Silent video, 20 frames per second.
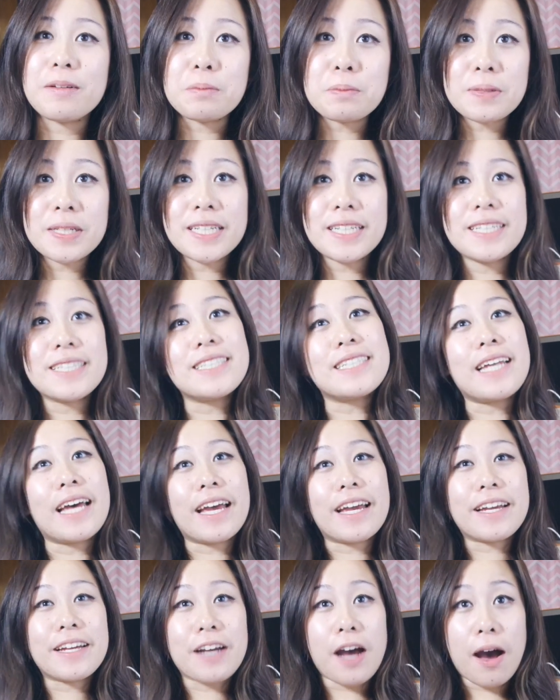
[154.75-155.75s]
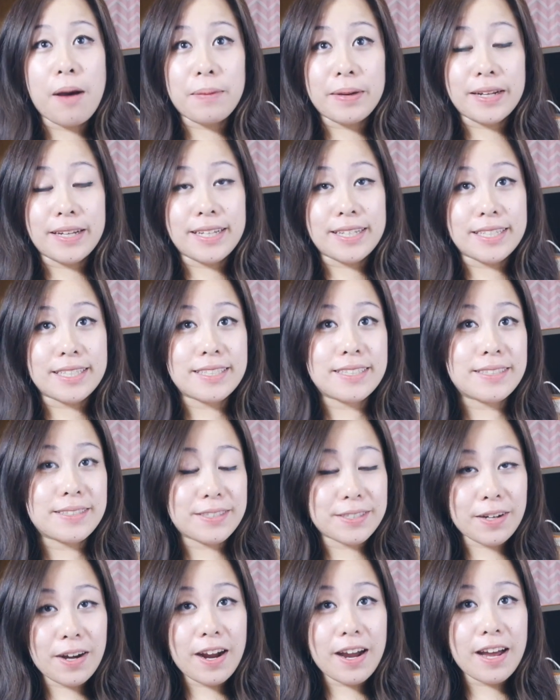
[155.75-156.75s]
And please like, comment, and
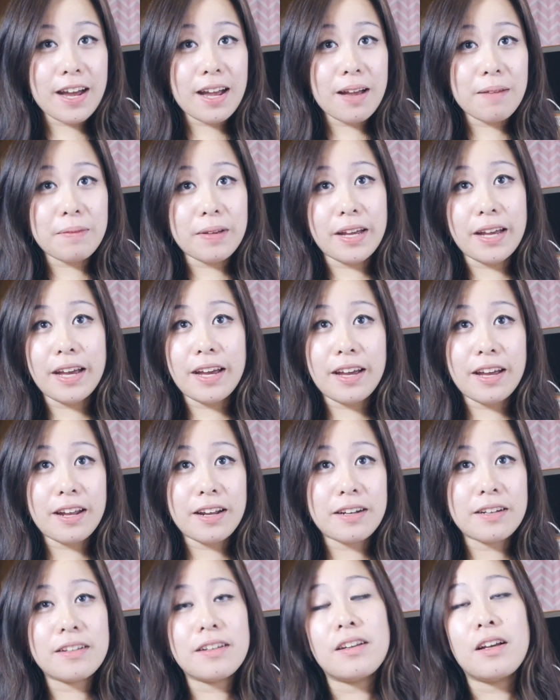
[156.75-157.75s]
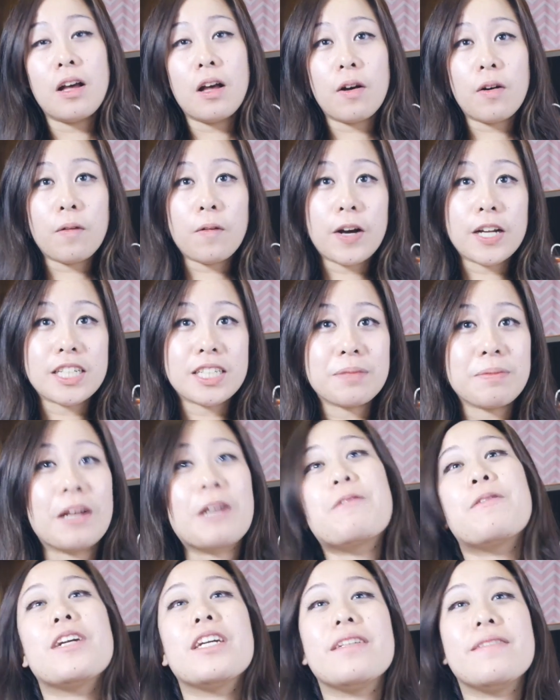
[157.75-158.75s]
subscribe, and watch my
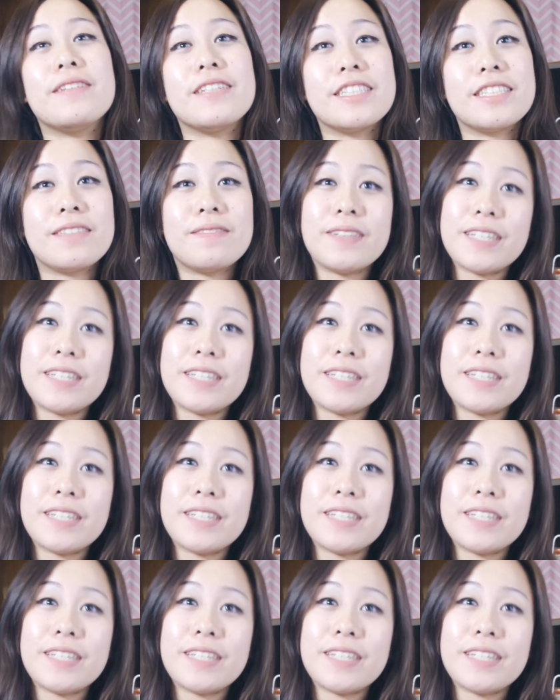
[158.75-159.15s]
previous